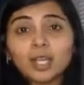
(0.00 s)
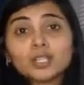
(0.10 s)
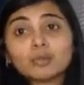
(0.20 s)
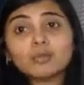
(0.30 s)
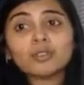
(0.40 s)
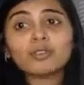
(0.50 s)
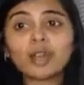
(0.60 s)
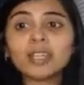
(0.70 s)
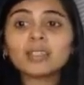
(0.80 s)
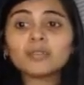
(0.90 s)
So move
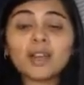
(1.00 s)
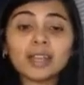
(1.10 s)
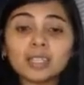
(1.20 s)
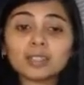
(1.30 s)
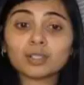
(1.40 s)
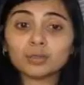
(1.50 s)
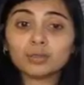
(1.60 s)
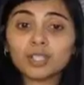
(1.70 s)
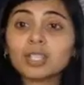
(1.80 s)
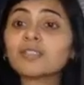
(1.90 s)
right into finding a
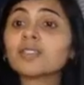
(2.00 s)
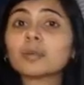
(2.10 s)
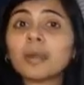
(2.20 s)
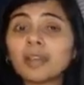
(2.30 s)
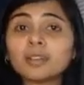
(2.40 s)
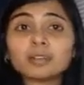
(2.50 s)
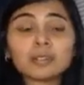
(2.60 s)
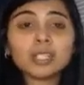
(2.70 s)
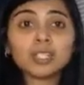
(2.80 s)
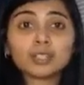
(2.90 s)
solution. If you're a parent or a
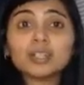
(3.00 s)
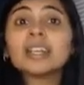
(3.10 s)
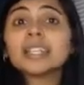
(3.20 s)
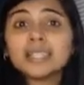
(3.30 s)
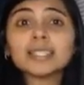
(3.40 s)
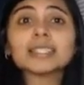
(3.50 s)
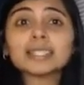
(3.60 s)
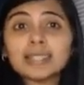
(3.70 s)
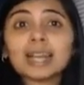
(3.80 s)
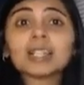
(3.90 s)
teacher, this is
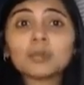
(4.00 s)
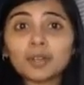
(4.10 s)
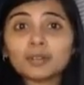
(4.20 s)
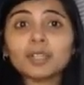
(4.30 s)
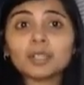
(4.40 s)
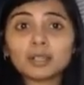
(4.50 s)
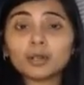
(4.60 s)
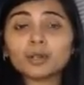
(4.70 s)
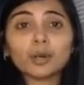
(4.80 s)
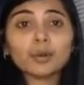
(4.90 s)
exactly where you need to
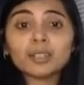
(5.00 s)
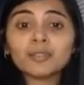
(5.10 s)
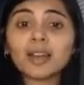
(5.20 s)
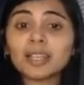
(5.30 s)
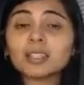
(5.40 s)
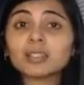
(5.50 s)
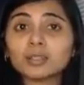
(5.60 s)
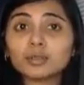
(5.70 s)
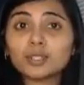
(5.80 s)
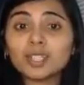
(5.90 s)
go. Go into finding a
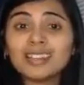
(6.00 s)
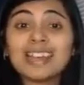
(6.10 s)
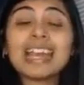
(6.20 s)
solution.